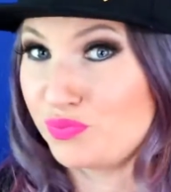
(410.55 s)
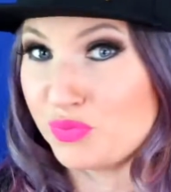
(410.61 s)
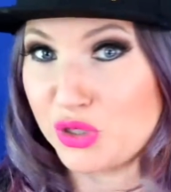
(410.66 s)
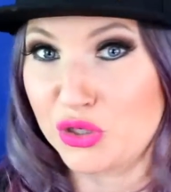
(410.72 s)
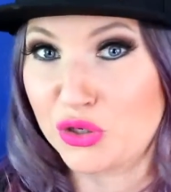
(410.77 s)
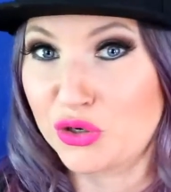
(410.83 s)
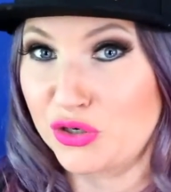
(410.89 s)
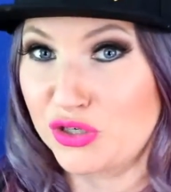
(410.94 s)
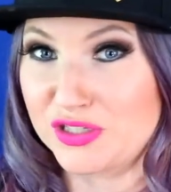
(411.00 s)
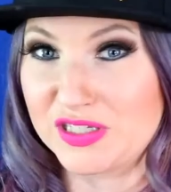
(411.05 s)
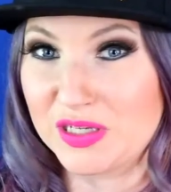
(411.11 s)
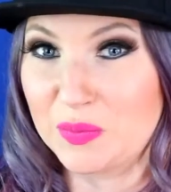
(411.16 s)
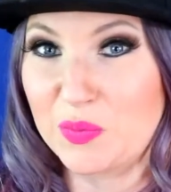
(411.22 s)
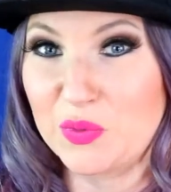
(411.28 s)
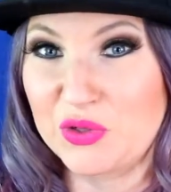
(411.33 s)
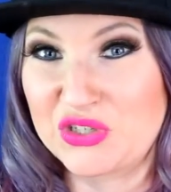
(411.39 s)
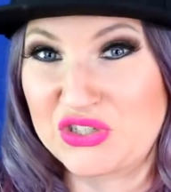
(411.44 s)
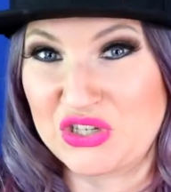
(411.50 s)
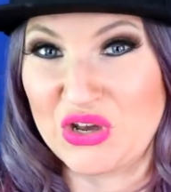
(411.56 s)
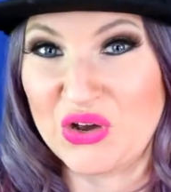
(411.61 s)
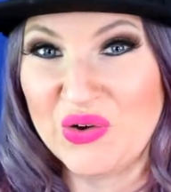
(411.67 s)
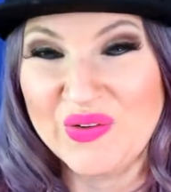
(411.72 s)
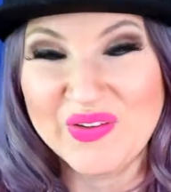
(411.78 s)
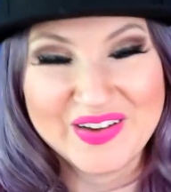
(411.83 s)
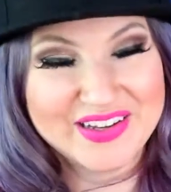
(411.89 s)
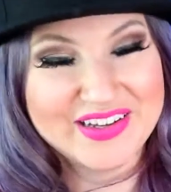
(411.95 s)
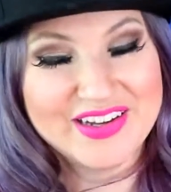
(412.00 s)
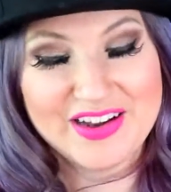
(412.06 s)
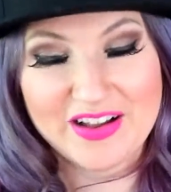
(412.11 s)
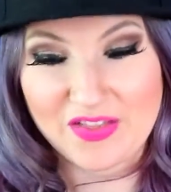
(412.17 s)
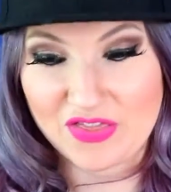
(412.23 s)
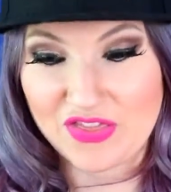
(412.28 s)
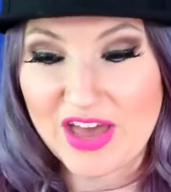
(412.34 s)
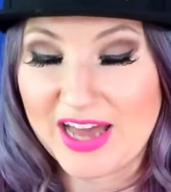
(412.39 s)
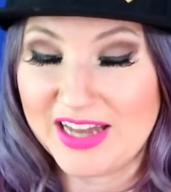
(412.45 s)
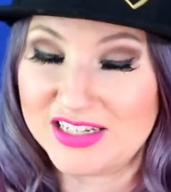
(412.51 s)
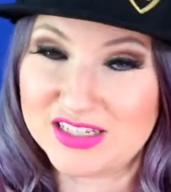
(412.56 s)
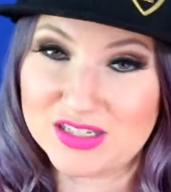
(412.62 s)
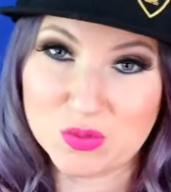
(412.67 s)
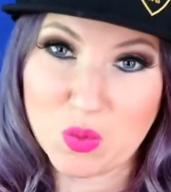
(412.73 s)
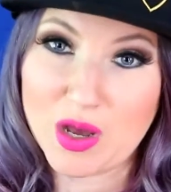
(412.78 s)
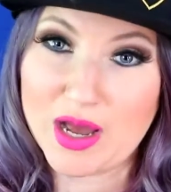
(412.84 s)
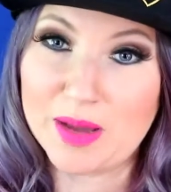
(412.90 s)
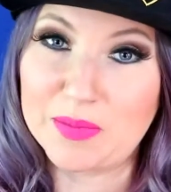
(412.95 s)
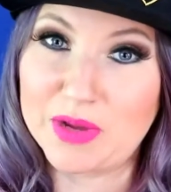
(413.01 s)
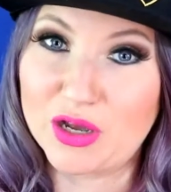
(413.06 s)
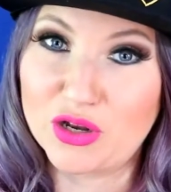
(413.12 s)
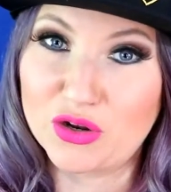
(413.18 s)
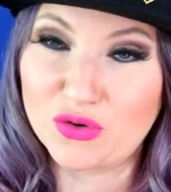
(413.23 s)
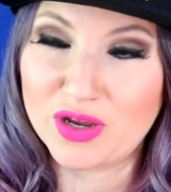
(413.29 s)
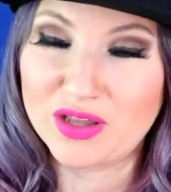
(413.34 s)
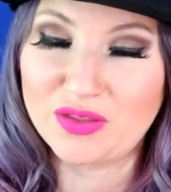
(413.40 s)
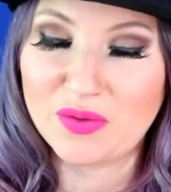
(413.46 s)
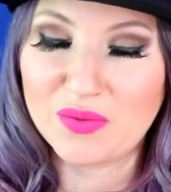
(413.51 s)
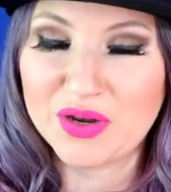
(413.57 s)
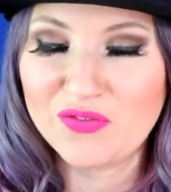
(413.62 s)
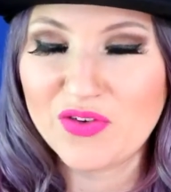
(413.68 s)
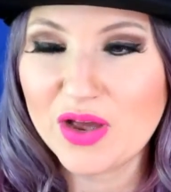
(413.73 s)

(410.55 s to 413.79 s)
pure and simple, so that's why I'm not going to grade that one.